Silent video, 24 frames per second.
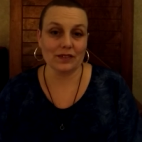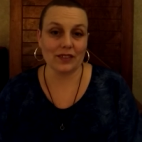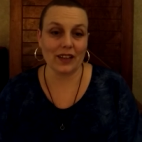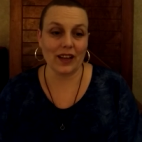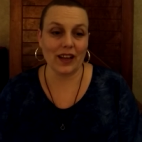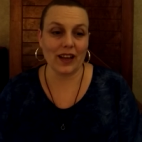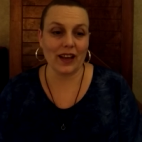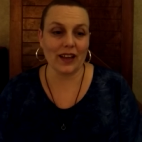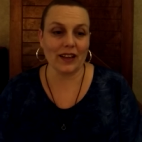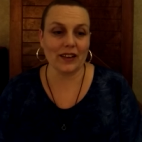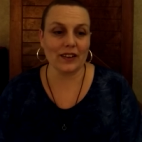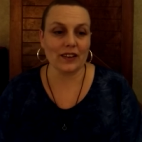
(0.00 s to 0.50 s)

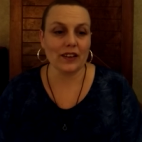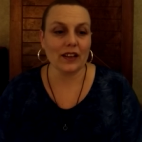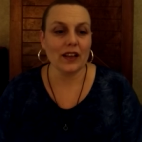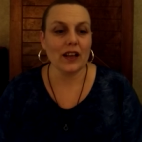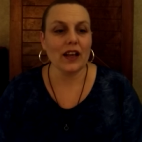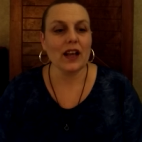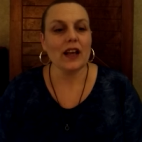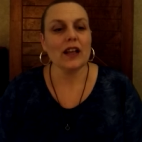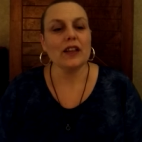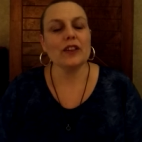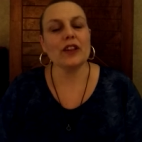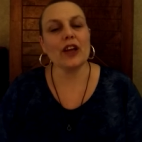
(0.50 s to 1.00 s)
And
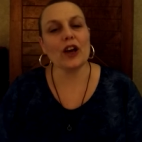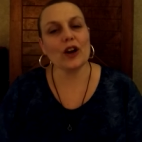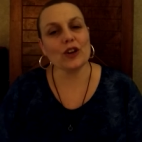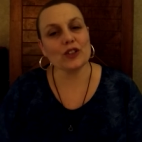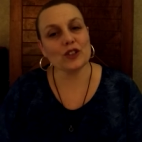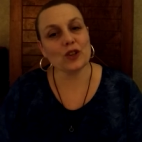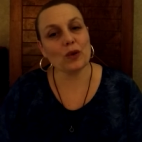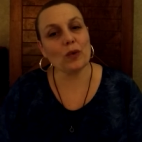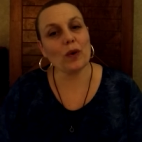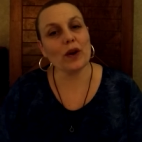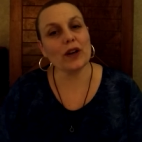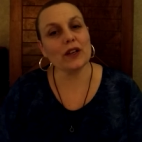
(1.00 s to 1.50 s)
they
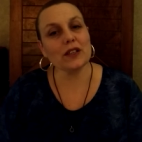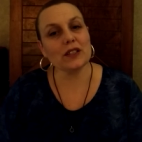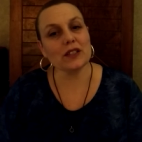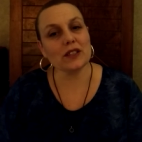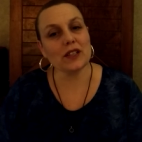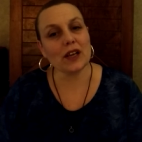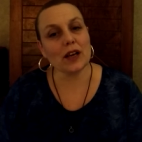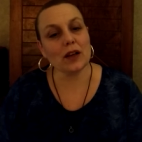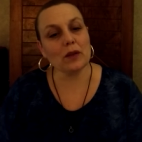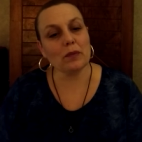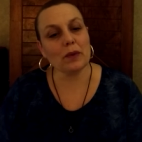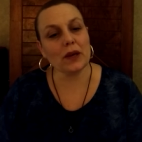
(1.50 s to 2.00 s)
also wanted to
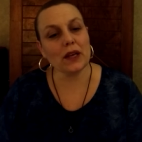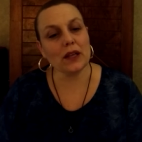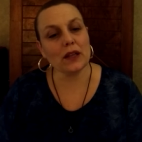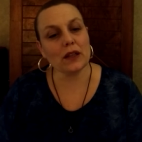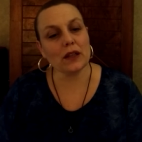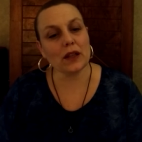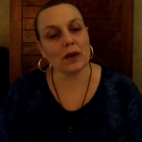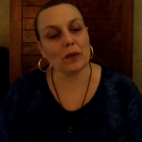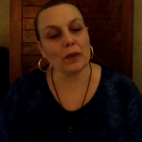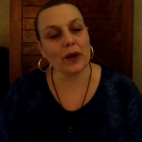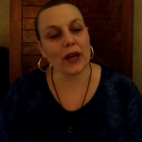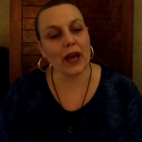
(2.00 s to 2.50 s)
tell me
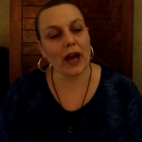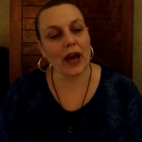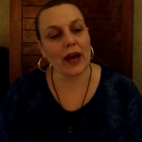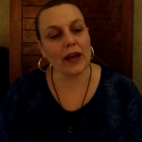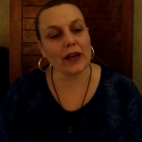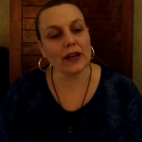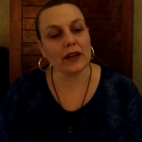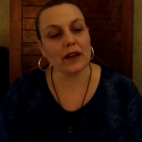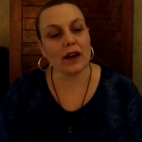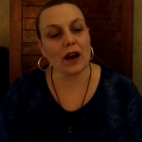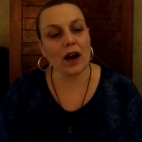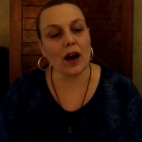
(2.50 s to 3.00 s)
that we had
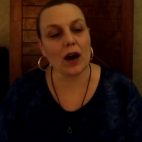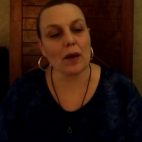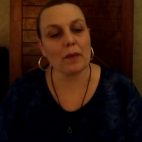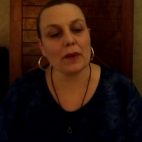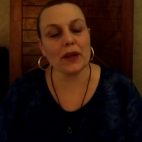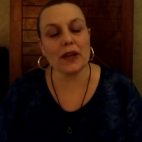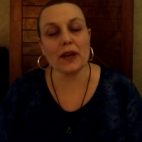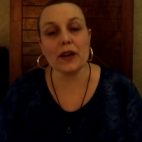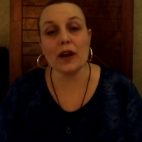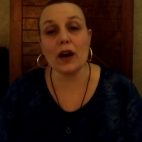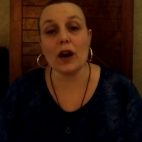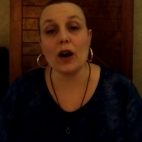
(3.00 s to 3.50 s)
in
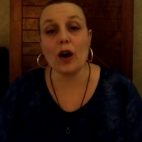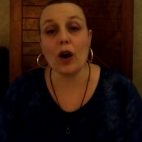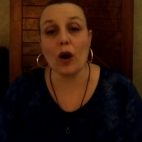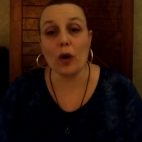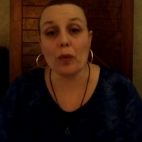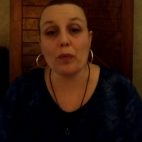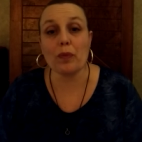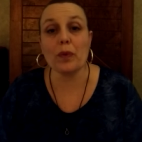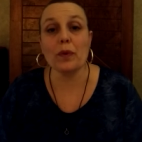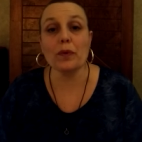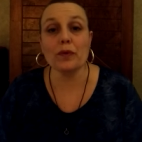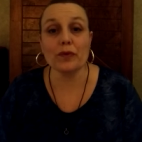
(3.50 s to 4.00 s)
common a
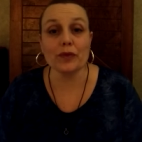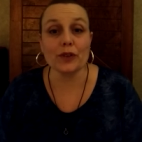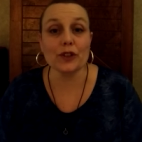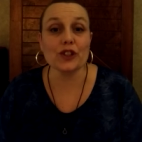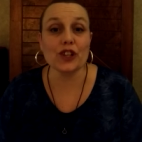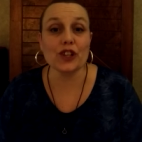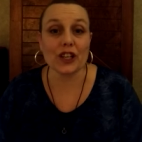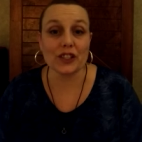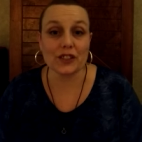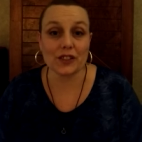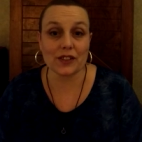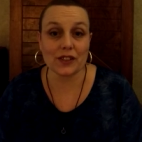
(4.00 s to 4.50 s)
hope for
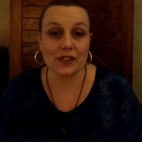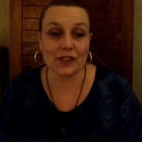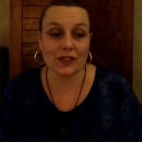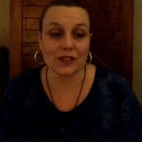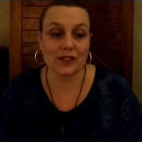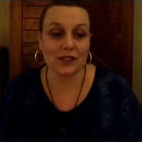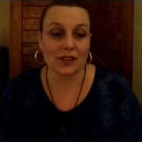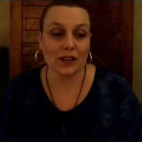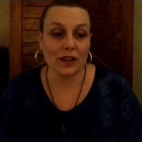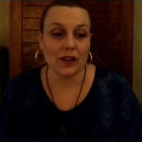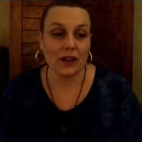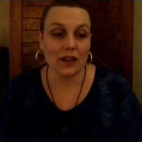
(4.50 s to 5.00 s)

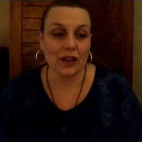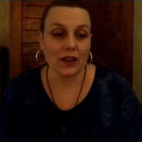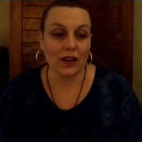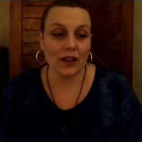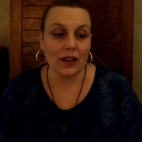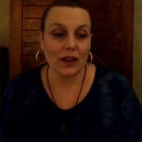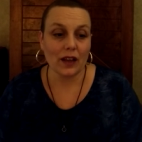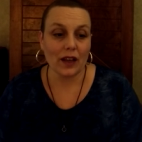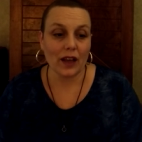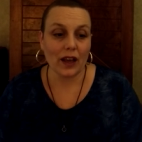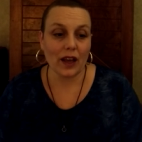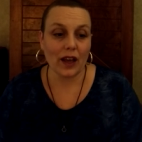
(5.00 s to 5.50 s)
justice
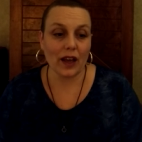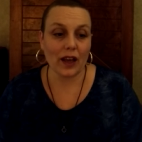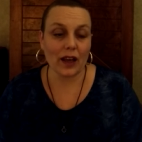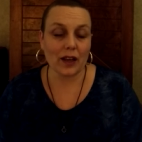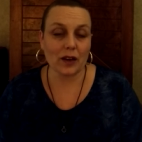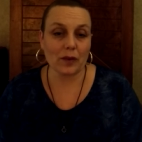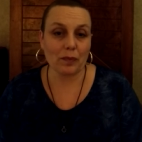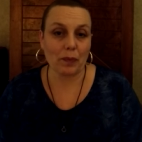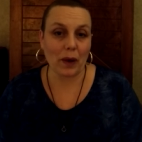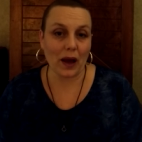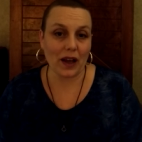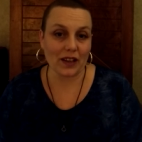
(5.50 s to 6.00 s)

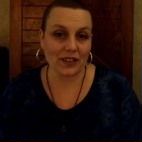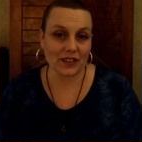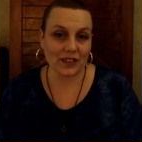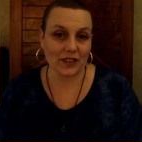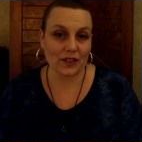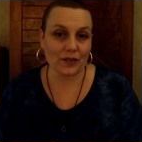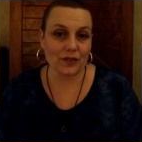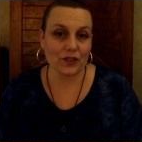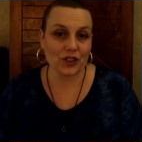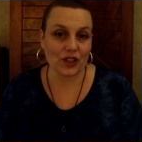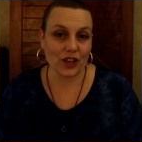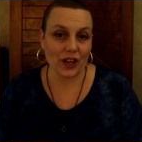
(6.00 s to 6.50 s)
and
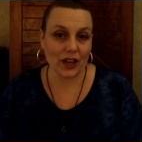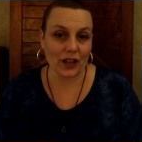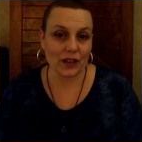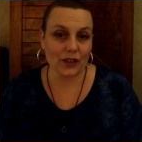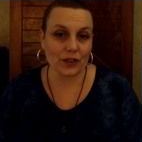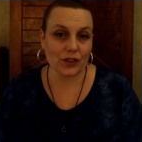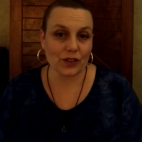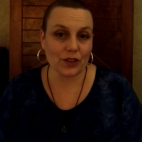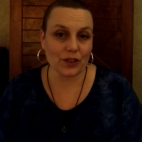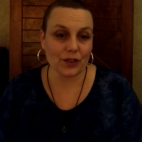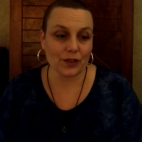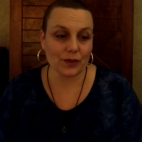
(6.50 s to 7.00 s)
positive
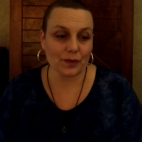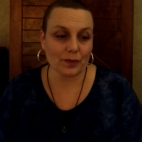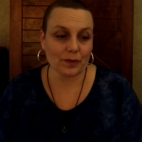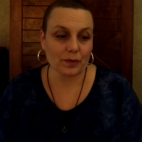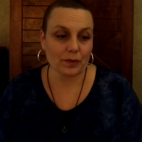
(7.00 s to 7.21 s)
change.